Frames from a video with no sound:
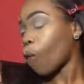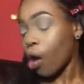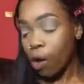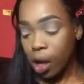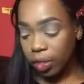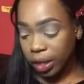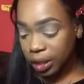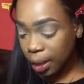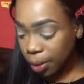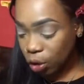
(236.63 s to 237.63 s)
Okay, that's
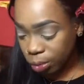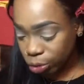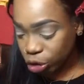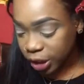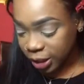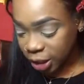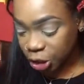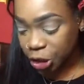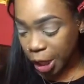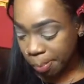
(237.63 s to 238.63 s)
not my normal transition
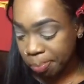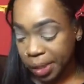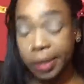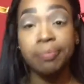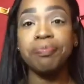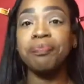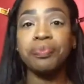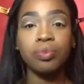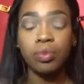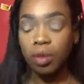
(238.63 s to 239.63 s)
shade, but
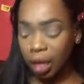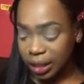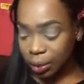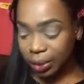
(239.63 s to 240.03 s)
because I